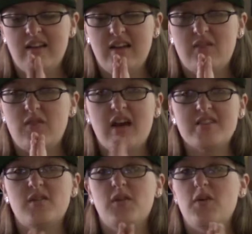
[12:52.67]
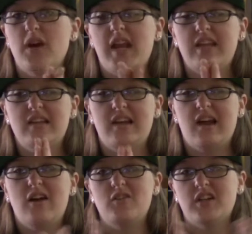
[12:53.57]
If you guys don't know Red Handed
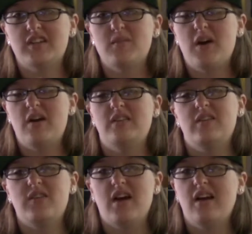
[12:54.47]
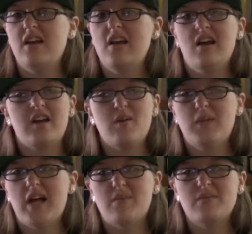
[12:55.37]
Denial, check them out. They've got a
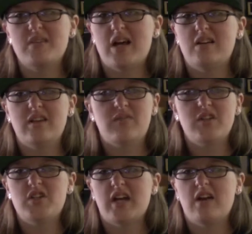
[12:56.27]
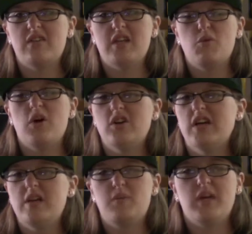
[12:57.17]
couple albums out. Definitely check out the Wonder
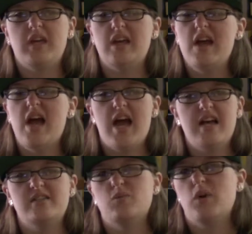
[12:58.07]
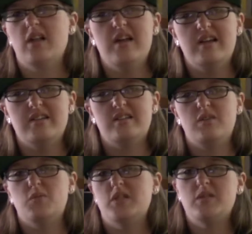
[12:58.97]
EP as well as
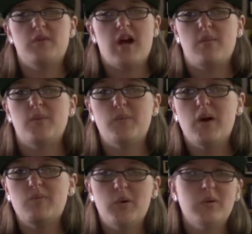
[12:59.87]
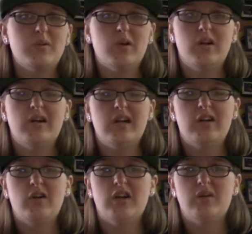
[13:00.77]
the Redeemer album. Both are
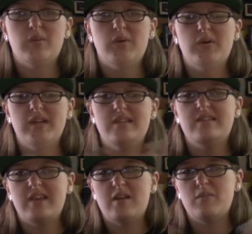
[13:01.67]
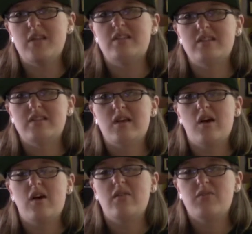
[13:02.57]
incredible, insane pieces
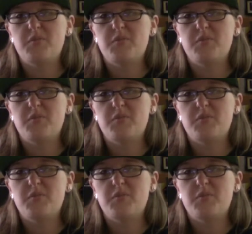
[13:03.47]
of